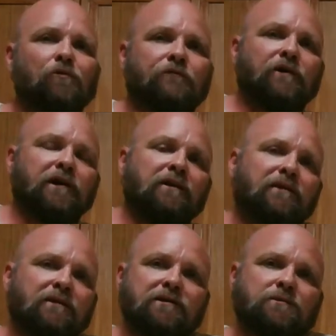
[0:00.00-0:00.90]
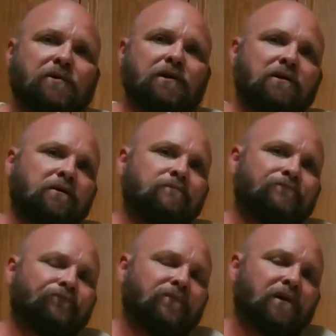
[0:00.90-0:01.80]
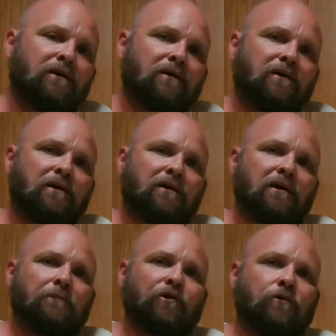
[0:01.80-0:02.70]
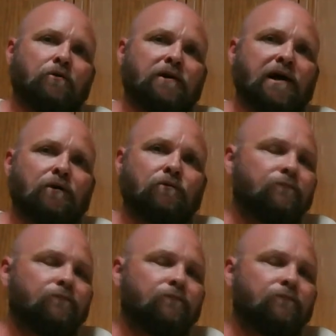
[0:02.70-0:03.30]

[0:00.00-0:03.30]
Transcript: funny than this, but you know, I'm coronaed out.